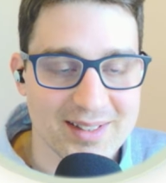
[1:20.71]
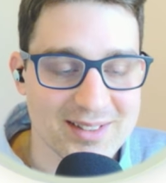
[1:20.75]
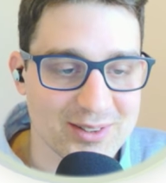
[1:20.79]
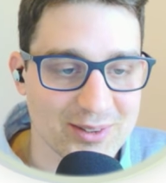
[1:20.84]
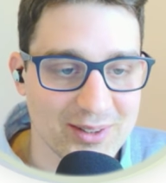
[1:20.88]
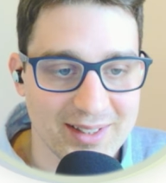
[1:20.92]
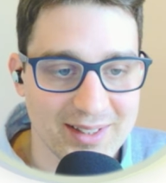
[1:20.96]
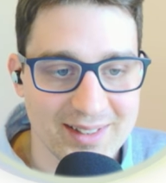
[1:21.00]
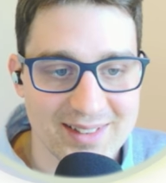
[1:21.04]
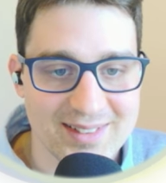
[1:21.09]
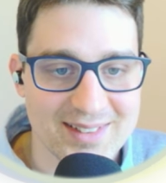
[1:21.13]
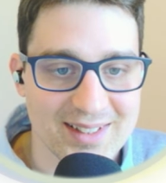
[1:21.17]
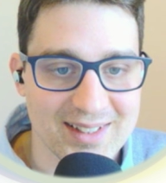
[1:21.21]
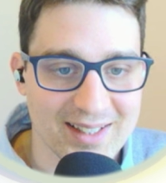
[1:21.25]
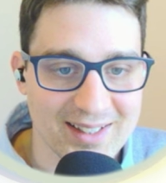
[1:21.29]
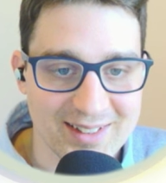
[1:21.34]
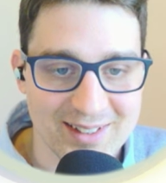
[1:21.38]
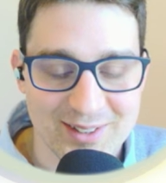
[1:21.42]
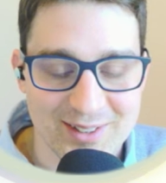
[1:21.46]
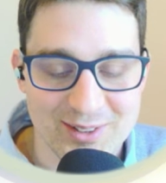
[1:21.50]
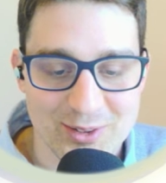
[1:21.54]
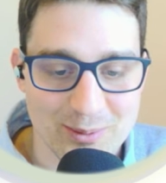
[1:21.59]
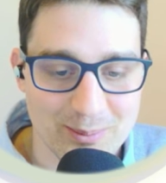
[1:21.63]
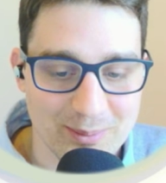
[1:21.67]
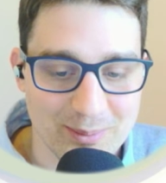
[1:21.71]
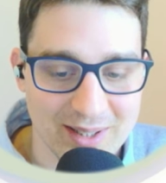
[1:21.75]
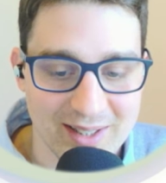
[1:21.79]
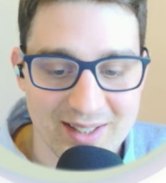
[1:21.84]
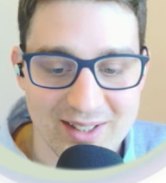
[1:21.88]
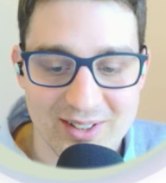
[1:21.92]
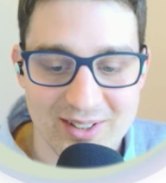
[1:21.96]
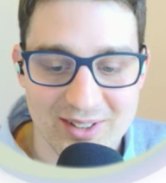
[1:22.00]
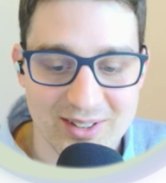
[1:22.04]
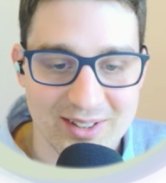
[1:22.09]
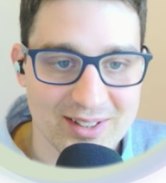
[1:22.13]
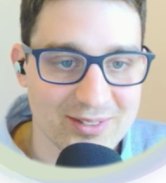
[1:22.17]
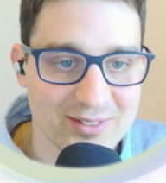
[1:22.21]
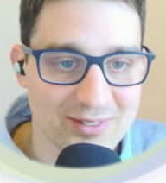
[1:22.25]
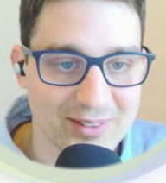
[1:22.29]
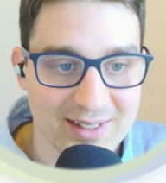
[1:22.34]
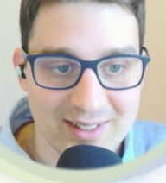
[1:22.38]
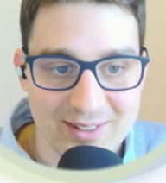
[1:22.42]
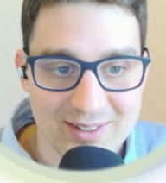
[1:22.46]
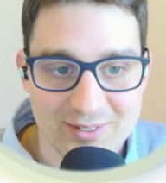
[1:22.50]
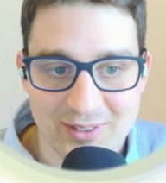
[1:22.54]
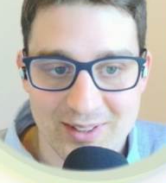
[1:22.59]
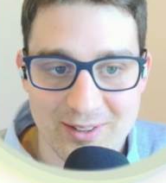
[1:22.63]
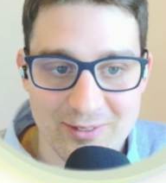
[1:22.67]
So I decided to make a
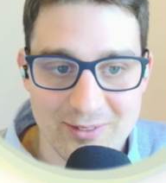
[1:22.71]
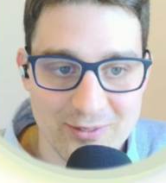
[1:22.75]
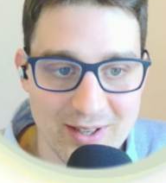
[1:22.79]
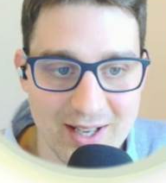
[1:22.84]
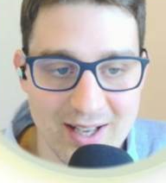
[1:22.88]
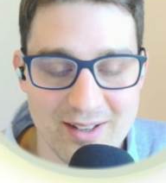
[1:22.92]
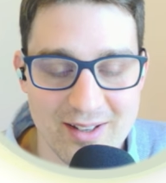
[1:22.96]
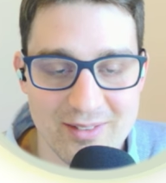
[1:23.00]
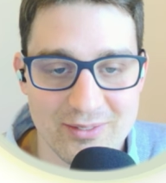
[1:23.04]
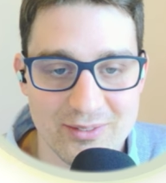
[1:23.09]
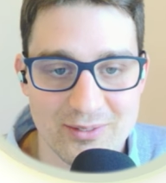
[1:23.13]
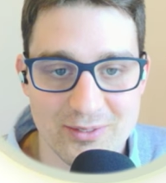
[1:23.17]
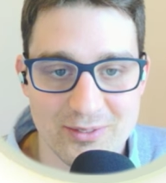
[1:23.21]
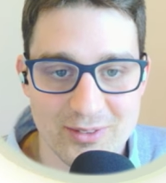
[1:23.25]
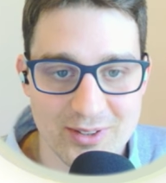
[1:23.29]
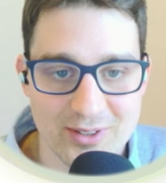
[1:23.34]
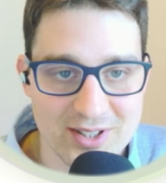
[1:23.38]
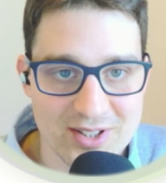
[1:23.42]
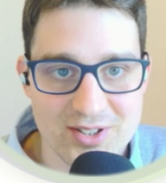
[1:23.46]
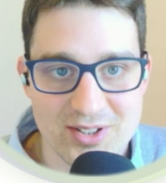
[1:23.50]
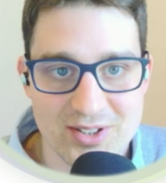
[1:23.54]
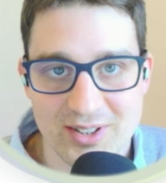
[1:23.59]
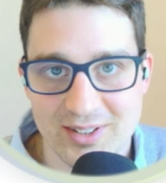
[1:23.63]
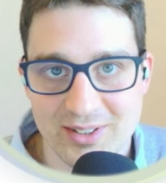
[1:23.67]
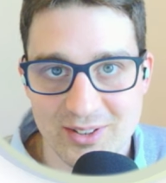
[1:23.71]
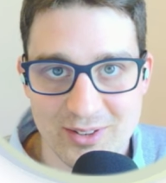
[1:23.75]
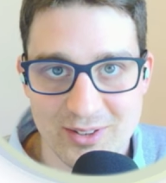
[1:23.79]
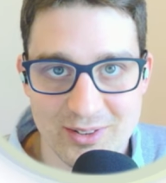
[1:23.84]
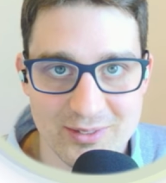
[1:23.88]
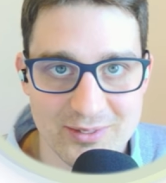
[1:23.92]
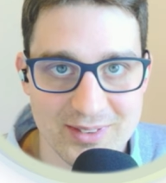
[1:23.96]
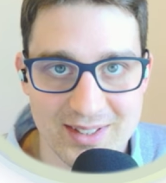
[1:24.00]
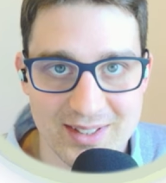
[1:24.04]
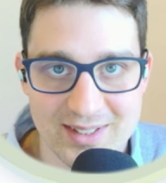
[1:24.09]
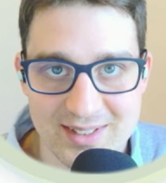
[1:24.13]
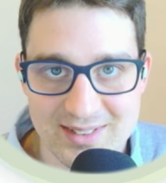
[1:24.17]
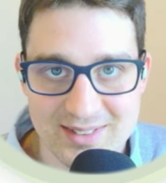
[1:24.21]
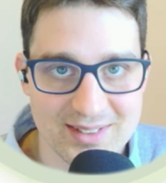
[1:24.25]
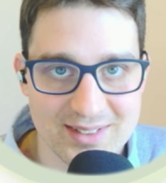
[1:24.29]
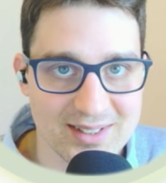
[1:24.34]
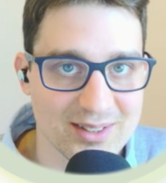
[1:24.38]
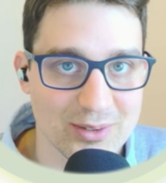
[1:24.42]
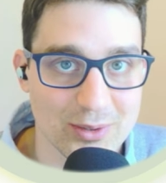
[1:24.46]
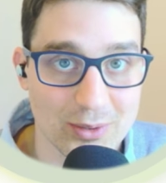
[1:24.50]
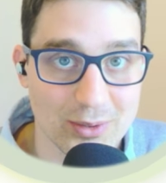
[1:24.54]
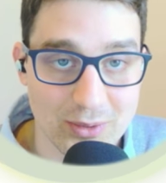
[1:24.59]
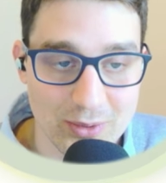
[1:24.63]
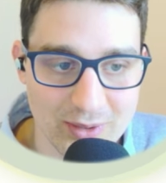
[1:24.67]
2025 version of this
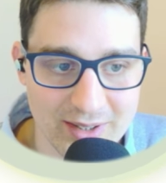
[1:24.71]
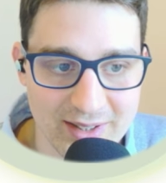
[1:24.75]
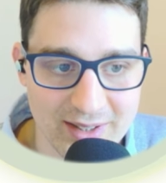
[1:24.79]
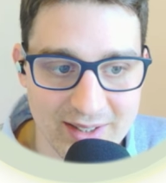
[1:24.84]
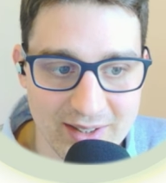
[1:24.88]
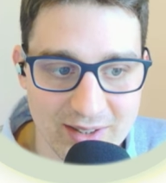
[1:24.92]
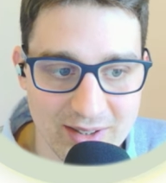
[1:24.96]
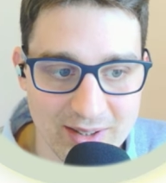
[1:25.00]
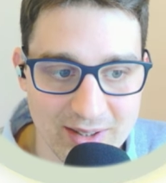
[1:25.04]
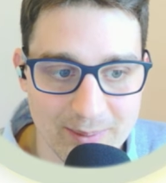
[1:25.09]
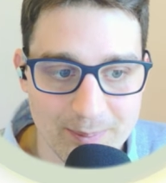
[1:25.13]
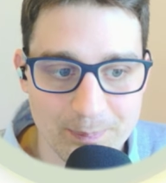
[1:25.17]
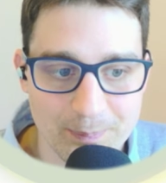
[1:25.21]
tutorial.